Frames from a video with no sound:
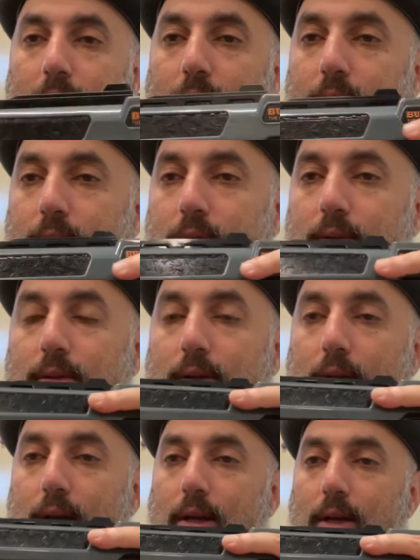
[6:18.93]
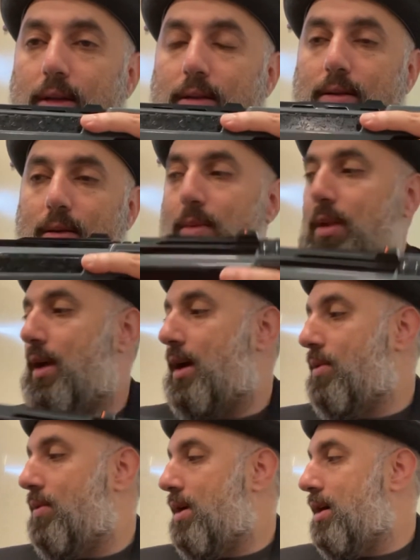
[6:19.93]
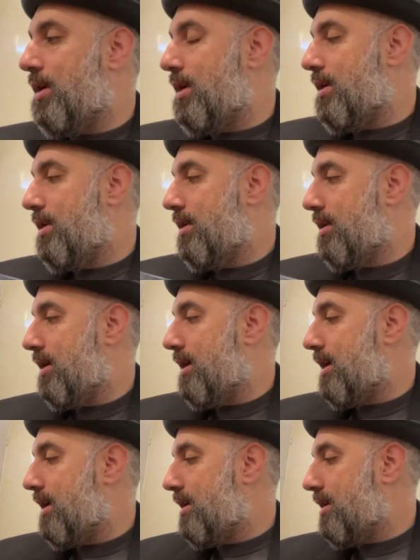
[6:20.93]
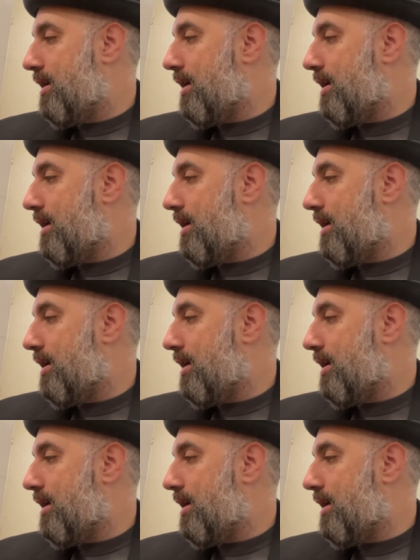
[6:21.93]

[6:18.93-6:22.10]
It was something I wanted, and